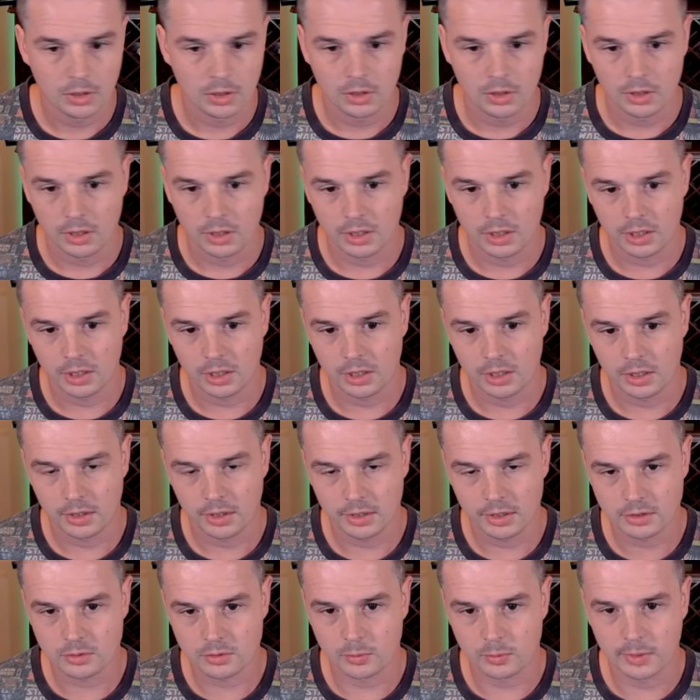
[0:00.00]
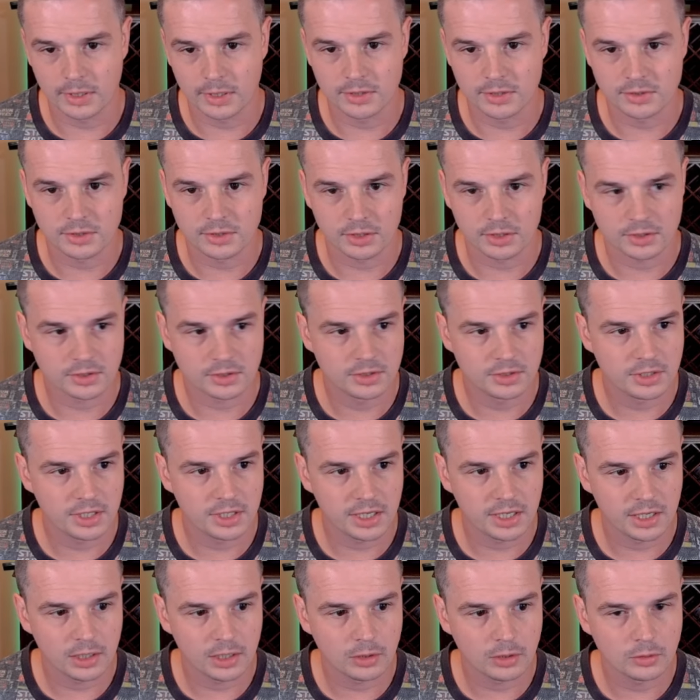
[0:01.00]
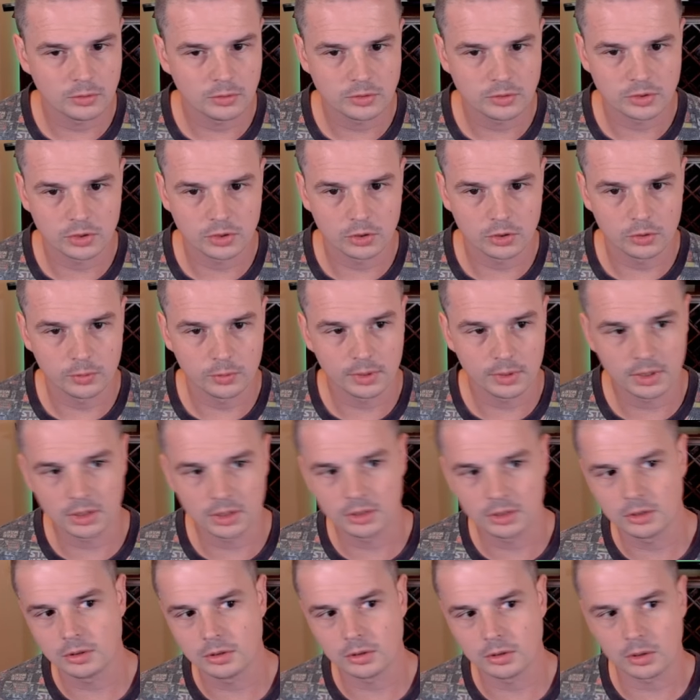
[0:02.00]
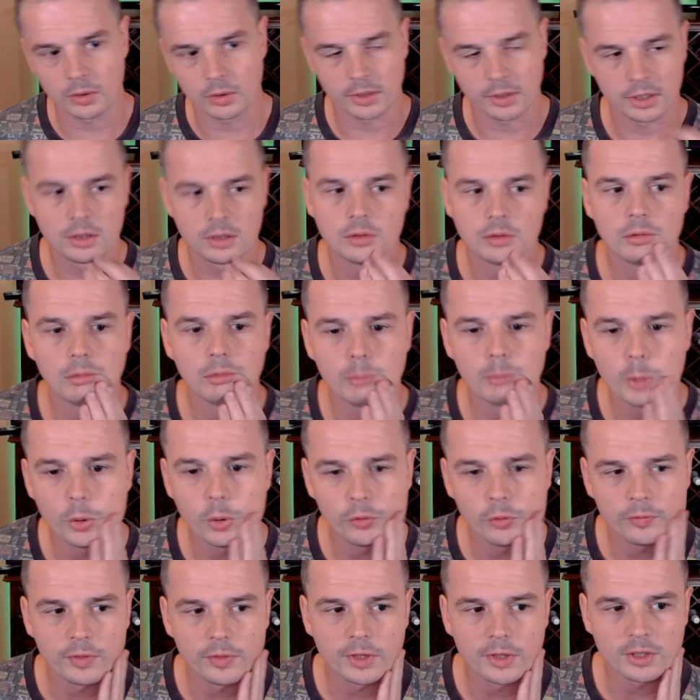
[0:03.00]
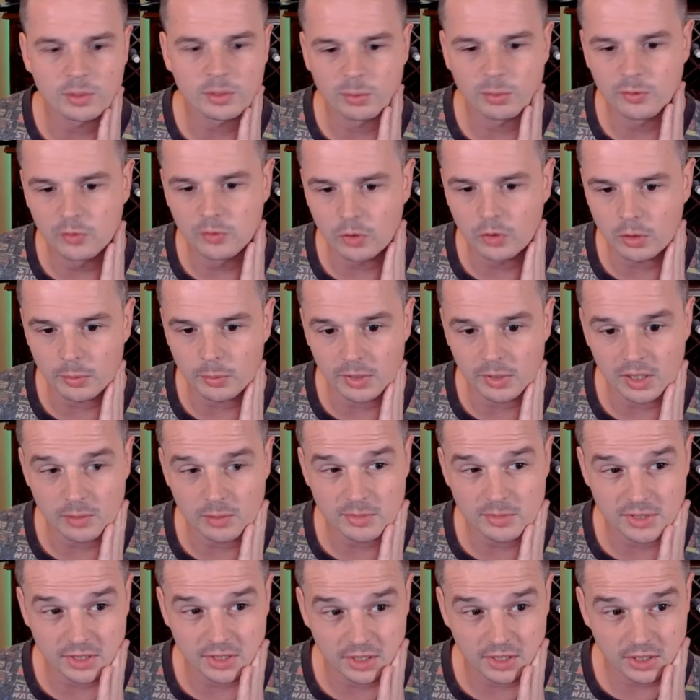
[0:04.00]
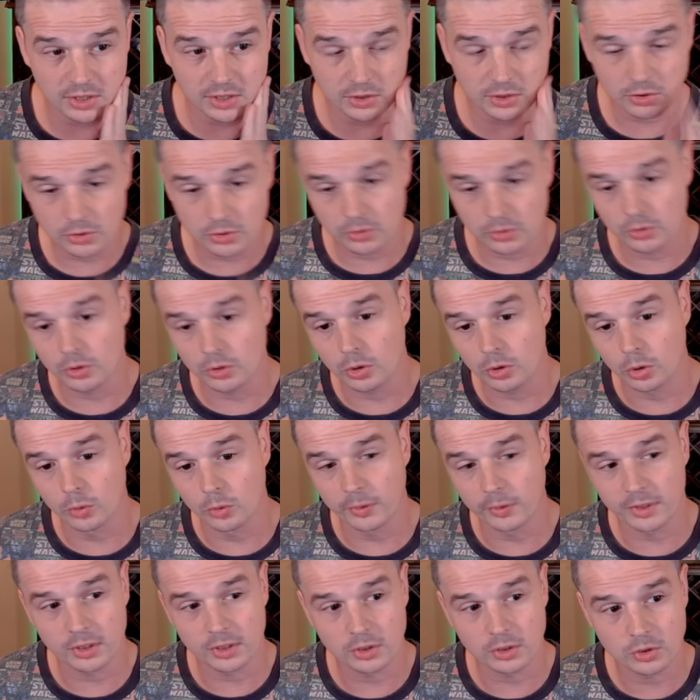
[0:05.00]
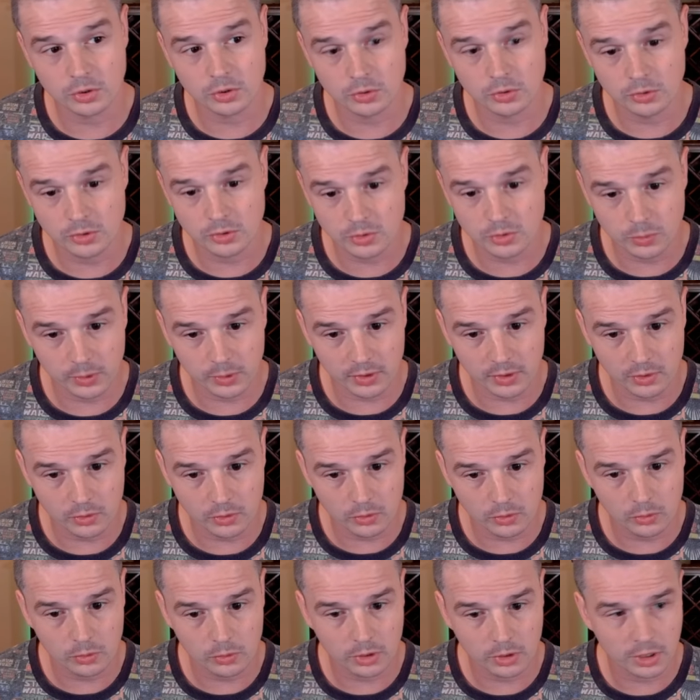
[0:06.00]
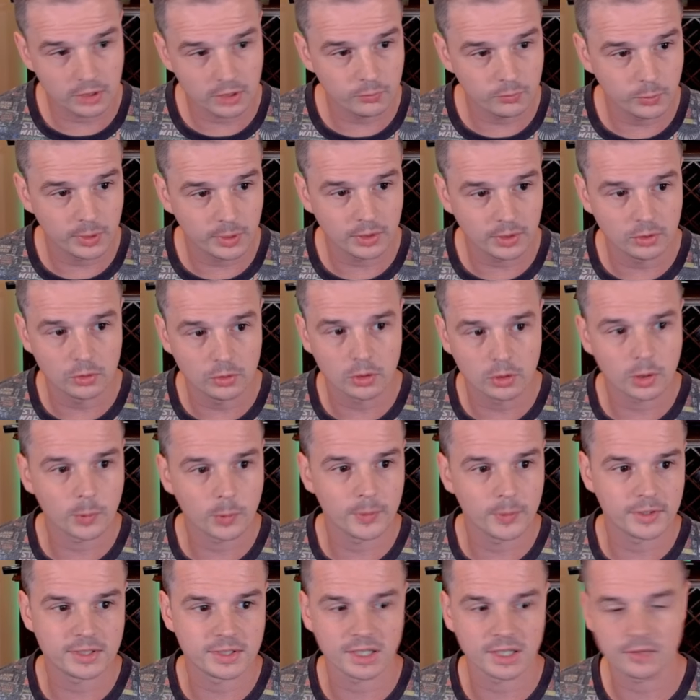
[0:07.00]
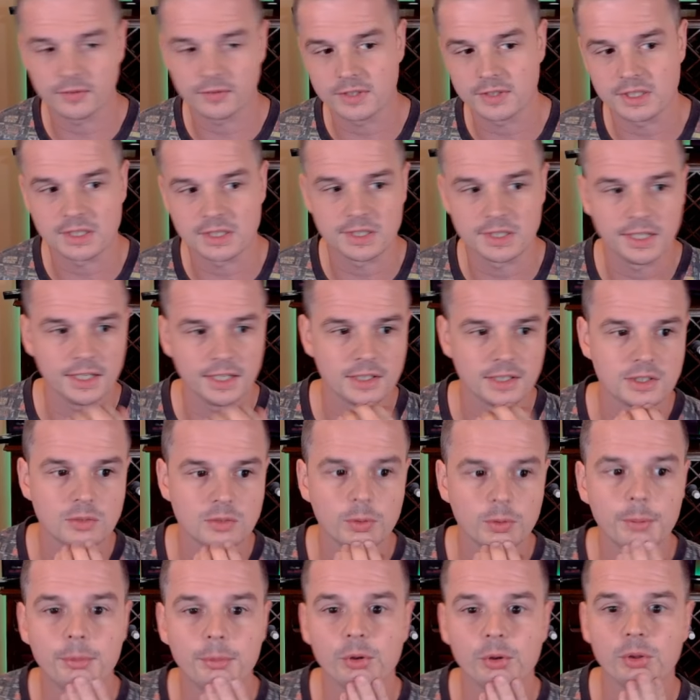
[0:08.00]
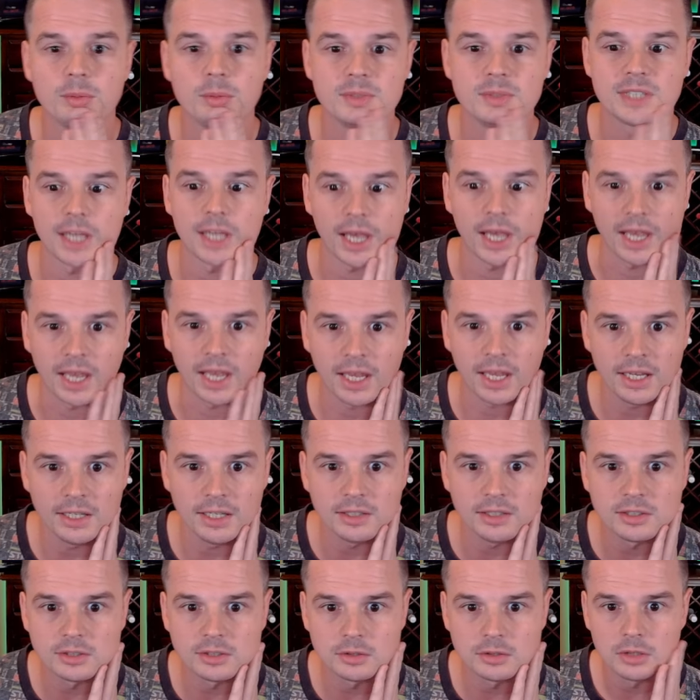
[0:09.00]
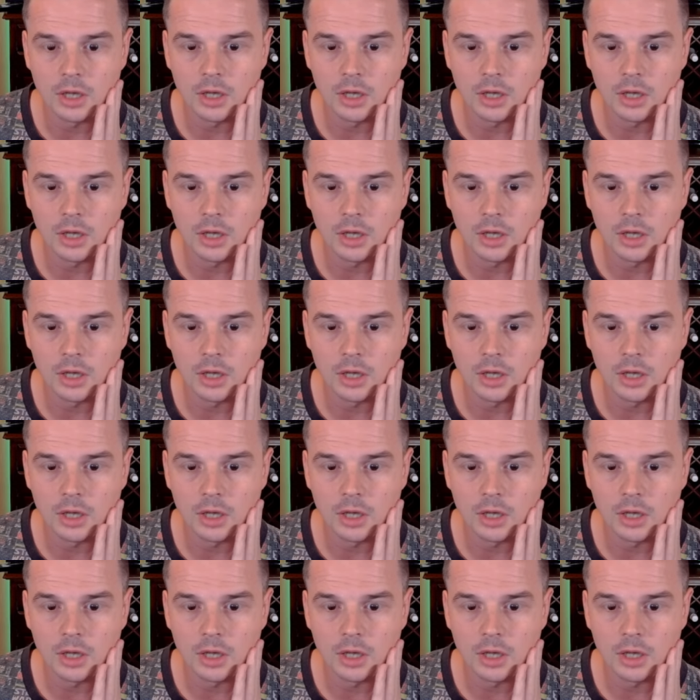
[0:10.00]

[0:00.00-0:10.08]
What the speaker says: There's a Renin 6 now, so we can go ahead and remove this before it becomes an issue, or we can choose to ignore it. If we ignore it, we attack for 6, we put them to 8.